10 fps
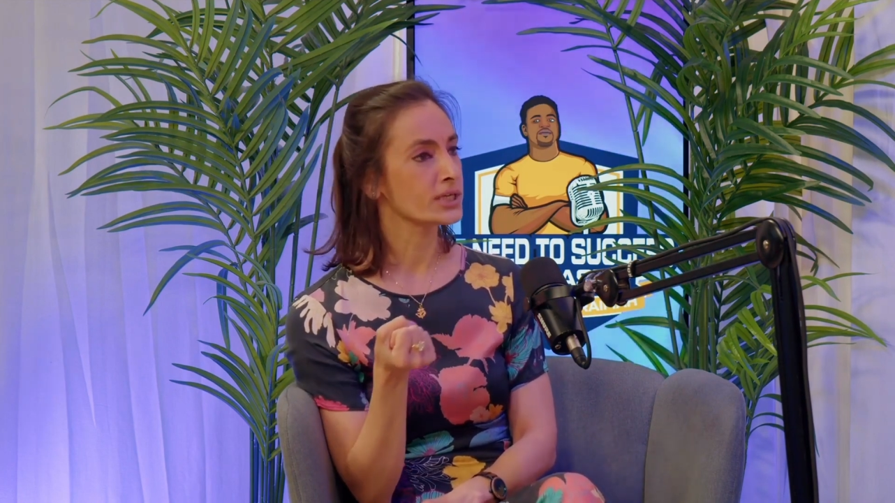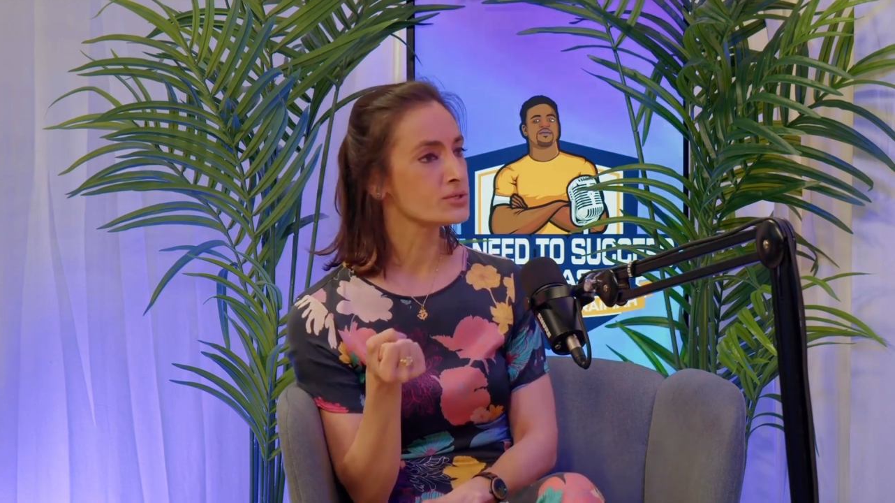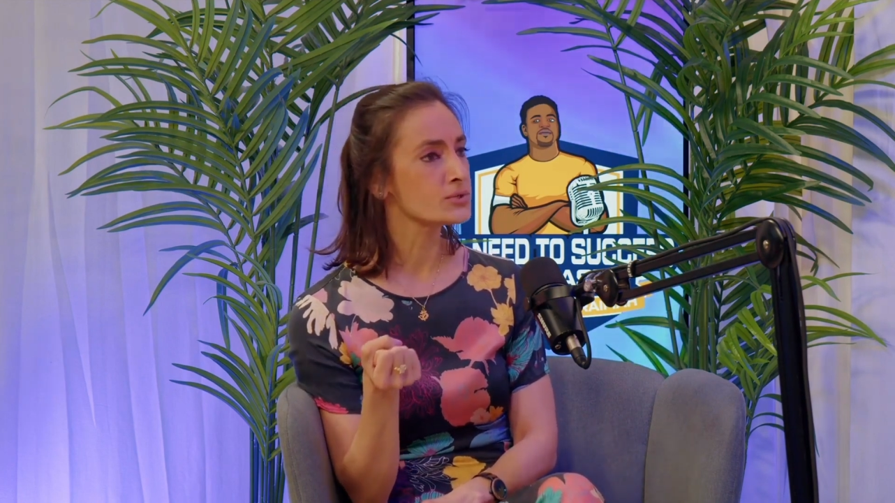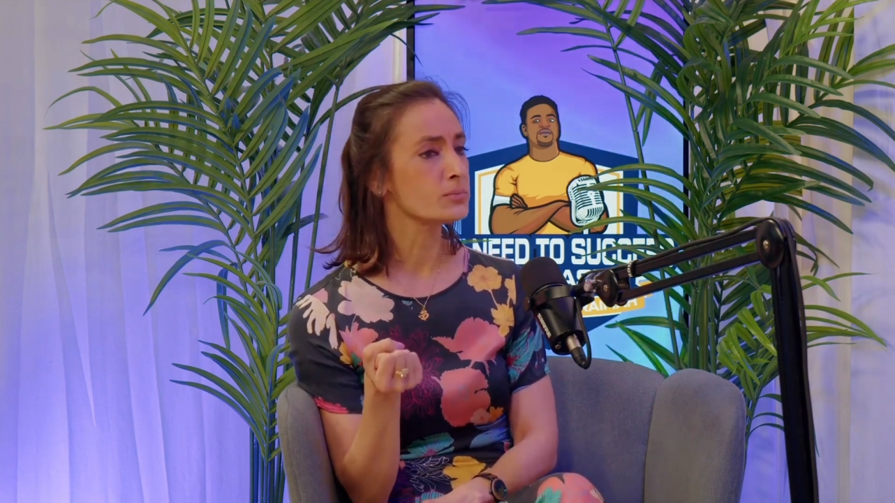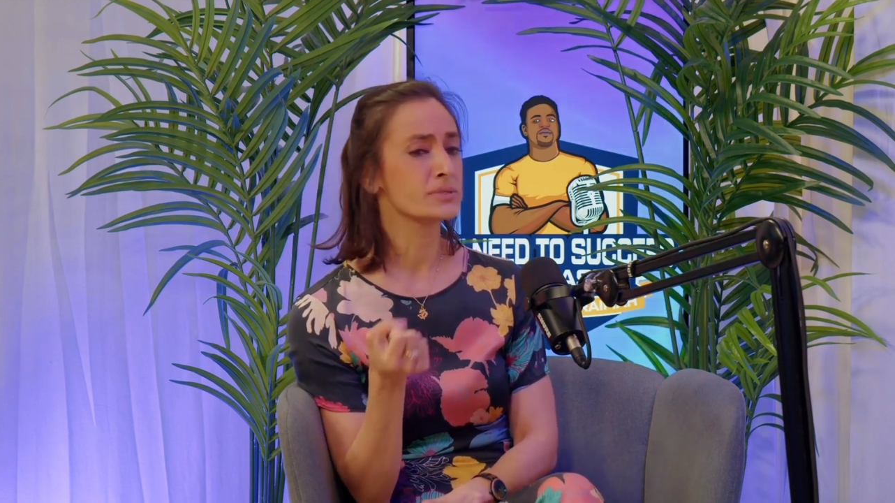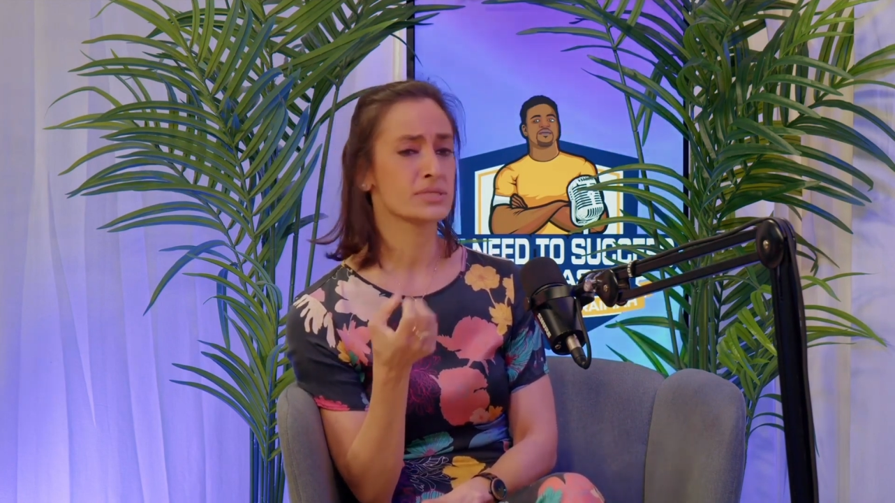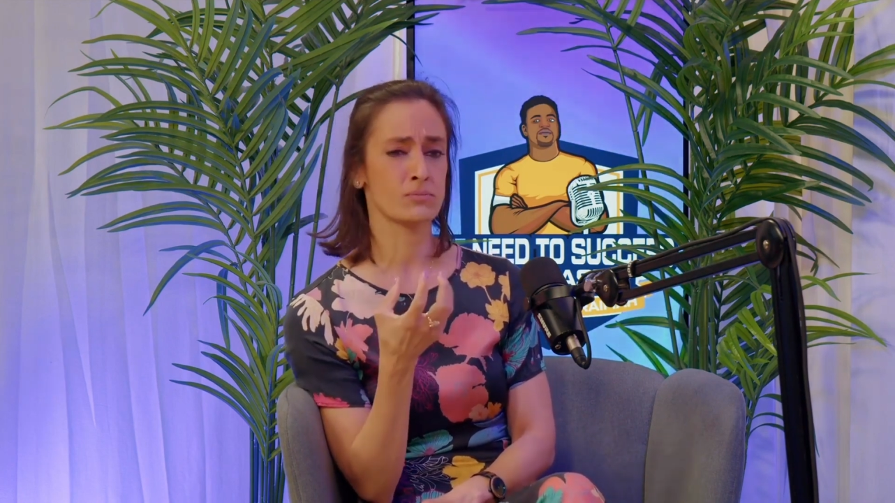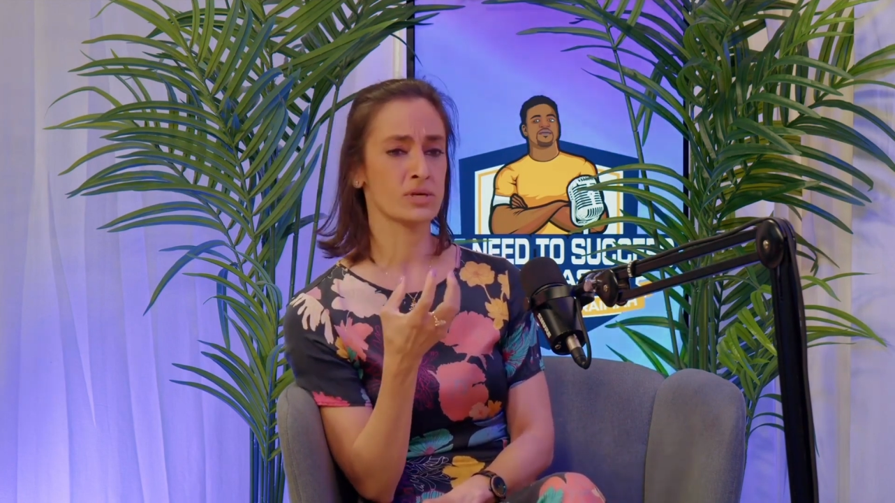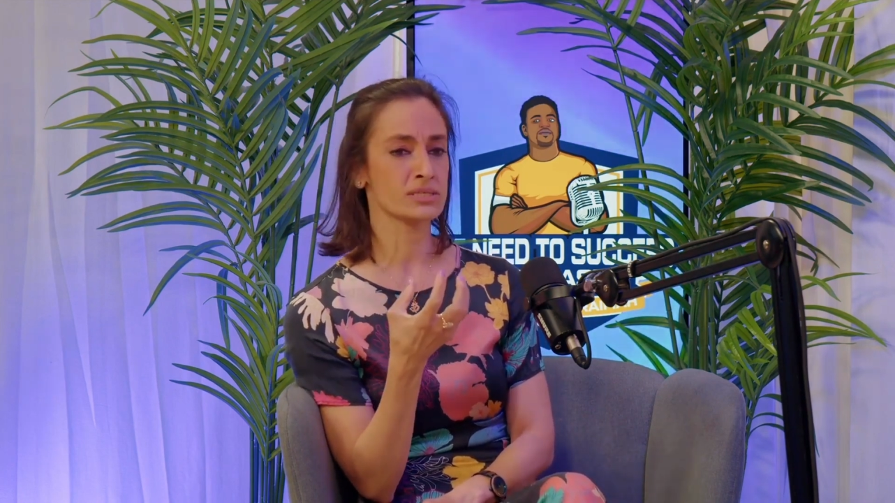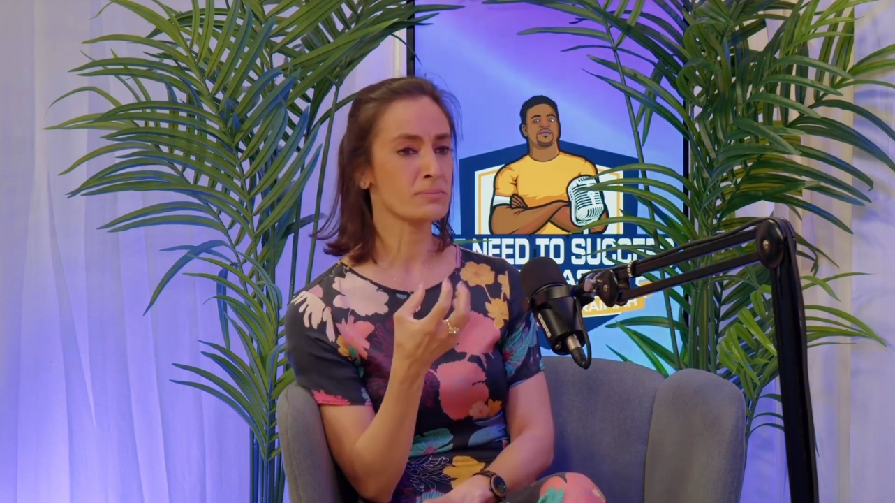into
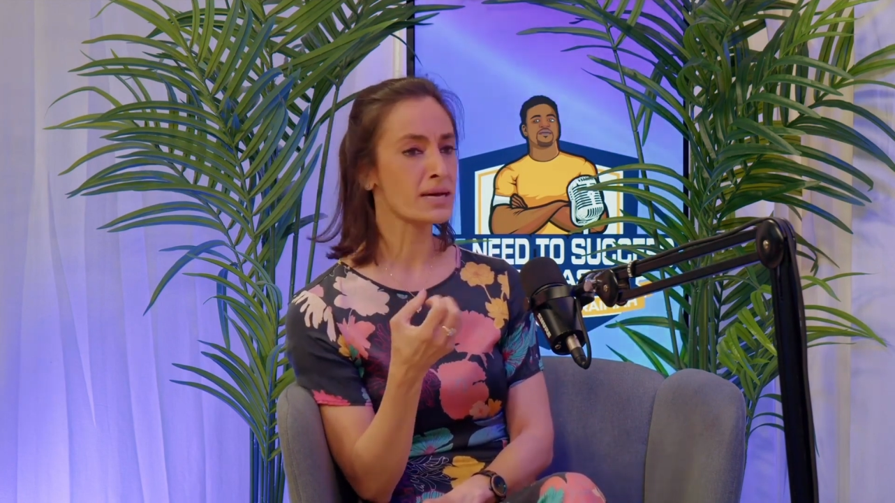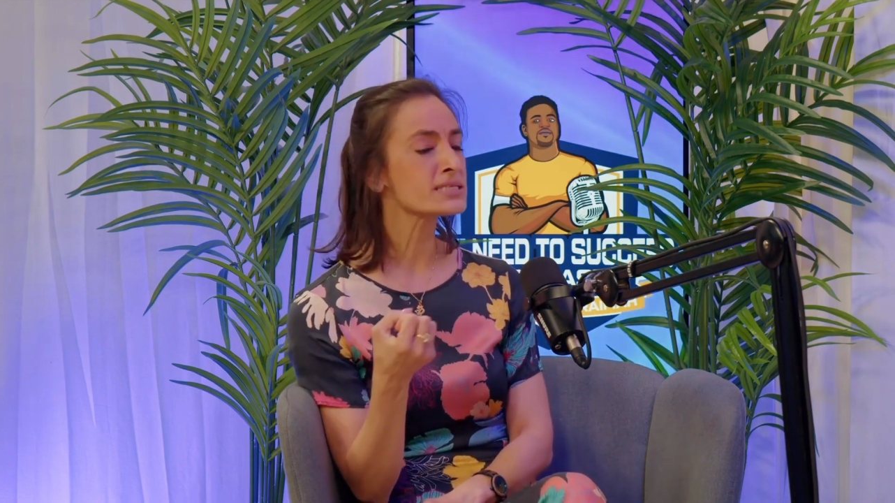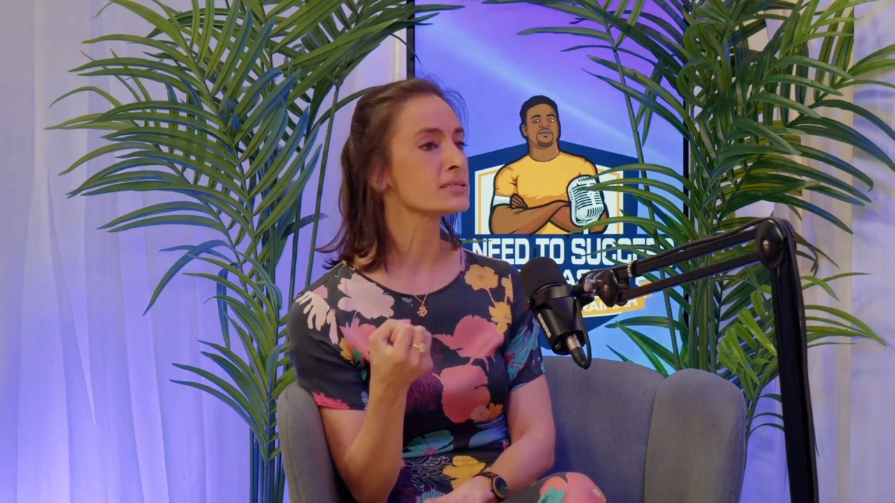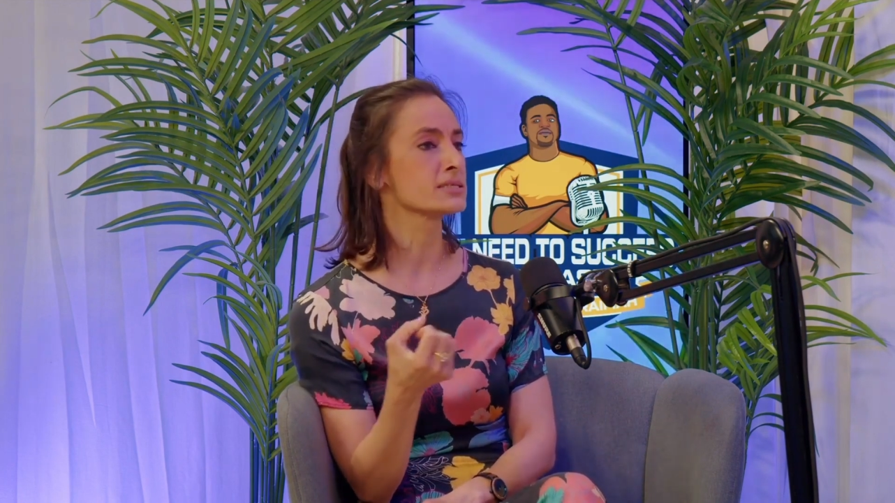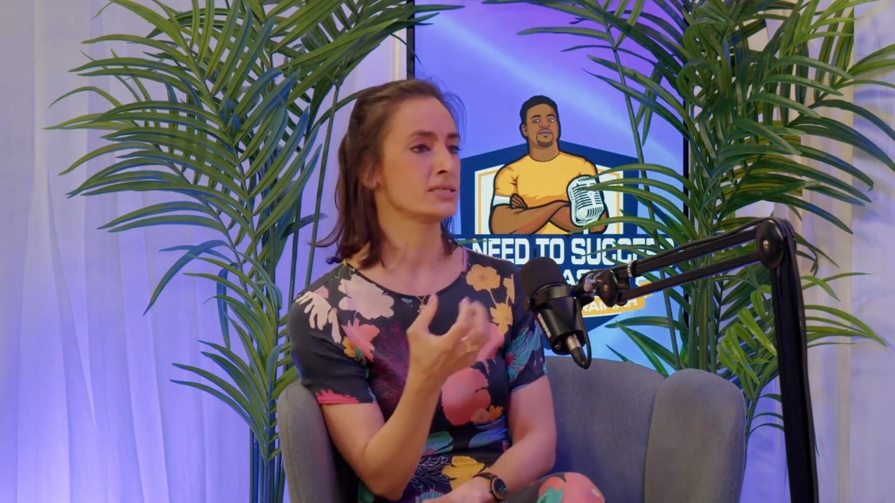someone's muscles,